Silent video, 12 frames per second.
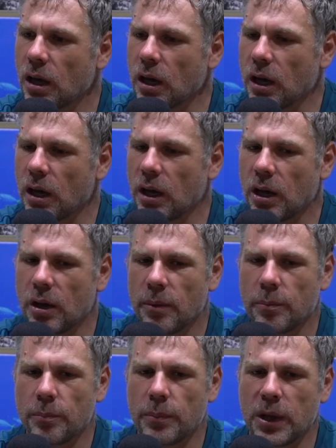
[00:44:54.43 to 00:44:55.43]

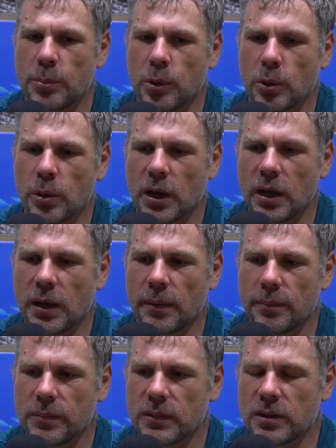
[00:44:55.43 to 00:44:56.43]
um, people
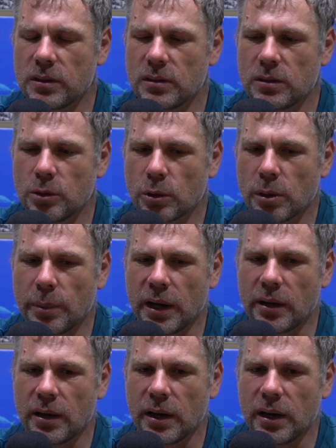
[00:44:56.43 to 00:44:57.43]
um, to talk
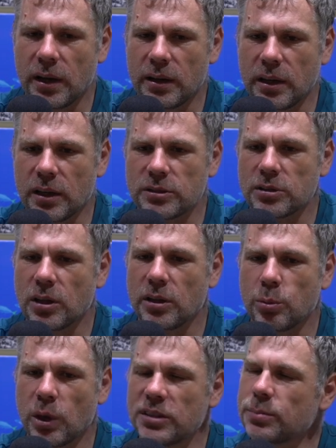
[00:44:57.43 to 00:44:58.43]
about uh, you know,
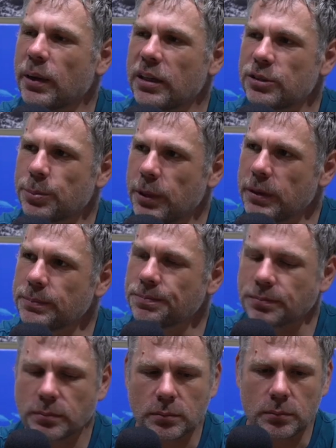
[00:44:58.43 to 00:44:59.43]
solid waste management.
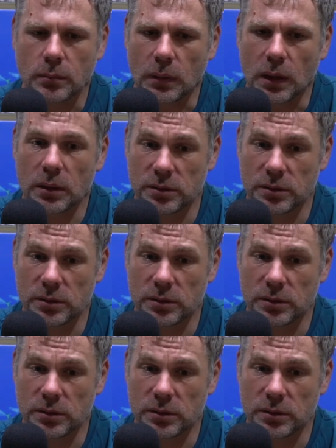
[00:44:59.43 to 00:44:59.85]
Mm-hmm.